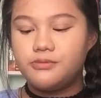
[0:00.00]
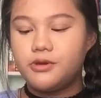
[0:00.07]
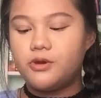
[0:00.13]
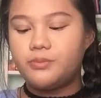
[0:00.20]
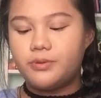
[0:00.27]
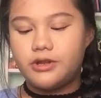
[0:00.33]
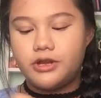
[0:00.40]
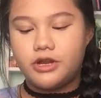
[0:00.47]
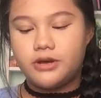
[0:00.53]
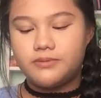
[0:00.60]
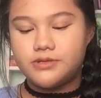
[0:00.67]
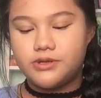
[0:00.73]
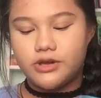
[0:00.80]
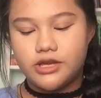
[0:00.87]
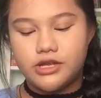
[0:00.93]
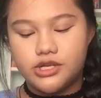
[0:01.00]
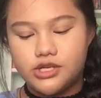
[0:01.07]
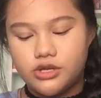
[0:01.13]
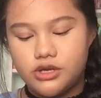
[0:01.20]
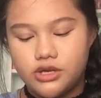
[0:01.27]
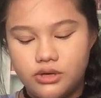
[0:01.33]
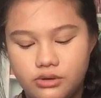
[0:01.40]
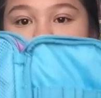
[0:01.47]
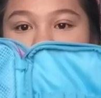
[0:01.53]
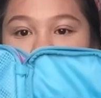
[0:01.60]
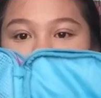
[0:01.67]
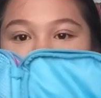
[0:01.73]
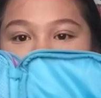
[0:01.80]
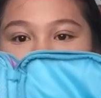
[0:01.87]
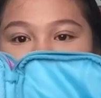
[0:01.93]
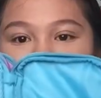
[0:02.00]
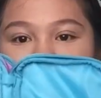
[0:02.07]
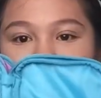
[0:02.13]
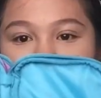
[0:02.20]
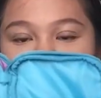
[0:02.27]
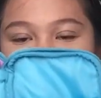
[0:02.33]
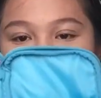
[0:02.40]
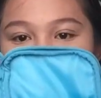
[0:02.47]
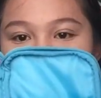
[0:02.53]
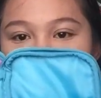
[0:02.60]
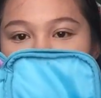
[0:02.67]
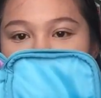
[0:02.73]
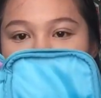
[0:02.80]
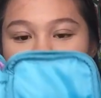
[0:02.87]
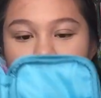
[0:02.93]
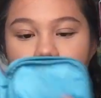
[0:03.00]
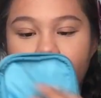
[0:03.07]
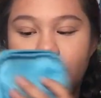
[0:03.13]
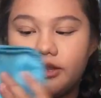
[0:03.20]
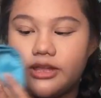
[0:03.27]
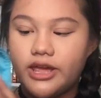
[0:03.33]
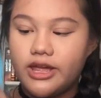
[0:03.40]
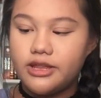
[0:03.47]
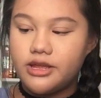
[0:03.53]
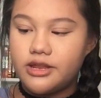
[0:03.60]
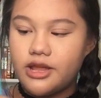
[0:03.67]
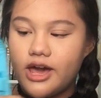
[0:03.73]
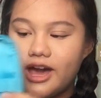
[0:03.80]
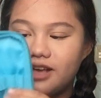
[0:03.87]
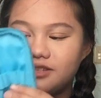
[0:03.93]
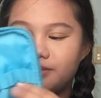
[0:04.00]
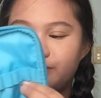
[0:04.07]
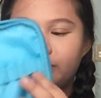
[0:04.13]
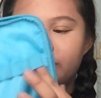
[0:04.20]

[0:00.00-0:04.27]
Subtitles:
Let me open it up so I can show you. This is the first pocket and it has a